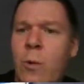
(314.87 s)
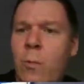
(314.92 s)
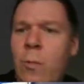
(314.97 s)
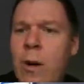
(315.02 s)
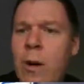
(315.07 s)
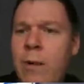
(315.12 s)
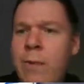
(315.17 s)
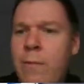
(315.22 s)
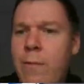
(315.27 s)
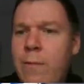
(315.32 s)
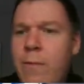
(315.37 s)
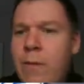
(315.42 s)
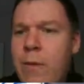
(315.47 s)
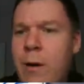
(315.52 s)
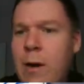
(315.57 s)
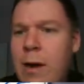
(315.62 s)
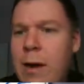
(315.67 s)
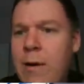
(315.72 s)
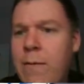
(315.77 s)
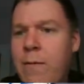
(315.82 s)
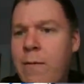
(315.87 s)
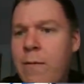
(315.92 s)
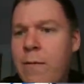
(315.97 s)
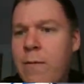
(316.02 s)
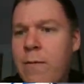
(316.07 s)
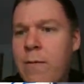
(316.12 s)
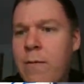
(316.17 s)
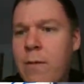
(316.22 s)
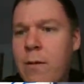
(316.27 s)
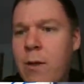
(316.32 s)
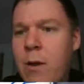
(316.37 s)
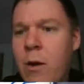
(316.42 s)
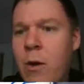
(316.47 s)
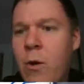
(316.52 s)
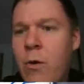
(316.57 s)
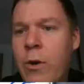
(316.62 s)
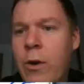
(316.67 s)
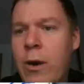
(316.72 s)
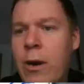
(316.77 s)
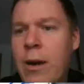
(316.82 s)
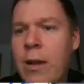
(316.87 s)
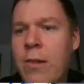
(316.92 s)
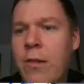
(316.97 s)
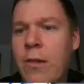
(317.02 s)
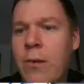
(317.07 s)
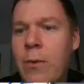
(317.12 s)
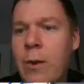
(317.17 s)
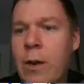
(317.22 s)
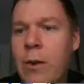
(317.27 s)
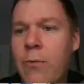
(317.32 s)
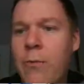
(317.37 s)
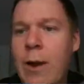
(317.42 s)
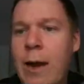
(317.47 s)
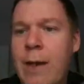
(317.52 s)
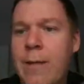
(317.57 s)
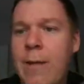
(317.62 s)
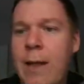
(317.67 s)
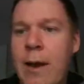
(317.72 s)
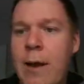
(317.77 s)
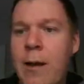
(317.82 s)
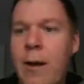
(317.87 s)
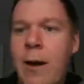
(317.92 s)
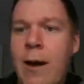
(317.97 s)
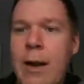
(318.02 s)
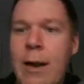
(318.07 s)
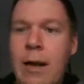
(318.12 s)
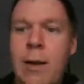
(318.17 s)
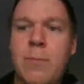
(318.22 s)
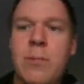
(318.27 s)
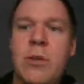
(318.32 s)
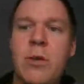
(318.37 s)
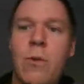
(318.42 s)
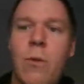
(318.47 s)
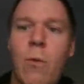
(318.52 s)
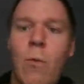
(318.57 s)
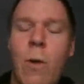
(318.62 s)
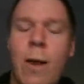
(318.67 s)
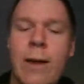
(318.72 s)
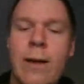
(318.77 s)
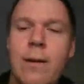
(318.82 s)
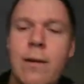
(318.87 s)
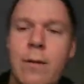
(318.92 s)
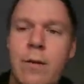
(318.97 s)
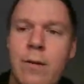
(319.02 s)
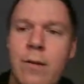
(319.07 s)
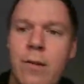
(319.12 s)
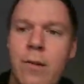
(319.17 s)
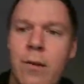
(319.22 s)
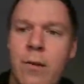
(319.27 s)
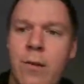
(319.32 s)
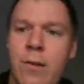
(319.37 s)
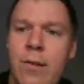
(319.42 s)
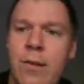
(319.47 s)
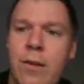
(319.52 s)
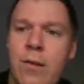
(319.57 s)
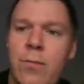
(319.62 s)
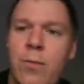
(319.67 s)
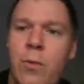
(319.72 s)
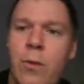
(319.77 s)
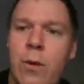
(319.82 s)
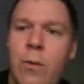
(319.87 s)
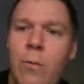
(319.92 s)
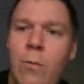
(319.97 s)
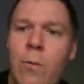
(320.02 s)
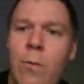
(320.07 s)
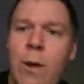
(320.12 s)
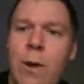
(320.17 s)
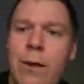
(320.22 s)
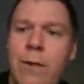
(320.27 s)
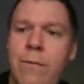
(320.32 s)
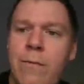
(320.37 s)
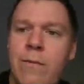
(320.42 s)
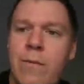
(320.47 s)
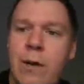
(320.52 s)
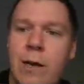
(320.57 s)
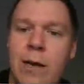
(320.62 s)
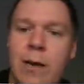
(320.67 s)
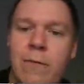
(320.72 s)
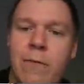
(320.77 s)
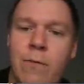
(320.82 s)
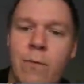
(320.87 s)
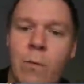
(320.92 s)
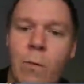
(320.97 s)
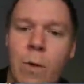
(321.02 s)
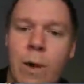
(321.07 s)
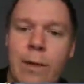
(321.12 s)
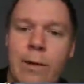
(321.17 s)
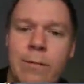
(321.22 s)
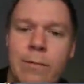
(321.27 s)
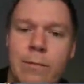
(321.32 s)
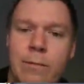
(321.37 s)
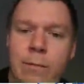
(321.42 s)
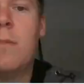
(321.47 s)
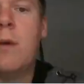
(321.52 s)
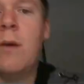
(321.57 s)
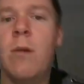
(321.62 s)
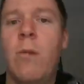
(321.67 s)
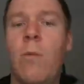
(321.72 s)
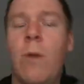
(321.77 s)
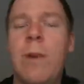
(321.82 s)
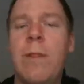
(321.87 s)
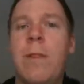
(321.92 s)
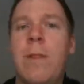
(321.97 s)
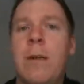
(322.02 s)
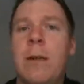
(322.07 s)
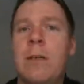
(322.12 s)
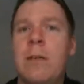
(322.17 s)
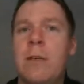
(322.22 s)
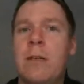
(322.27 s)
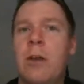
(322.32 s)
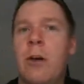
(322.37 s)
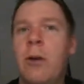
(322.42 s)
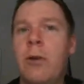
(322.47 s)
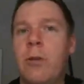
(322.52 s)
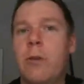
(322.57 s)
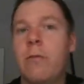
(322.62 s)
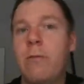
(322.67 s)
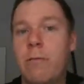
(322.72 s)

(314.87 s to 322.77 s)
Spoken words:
1509, so we're going to round that 9 up to a 1, so 6.151. One thing to note,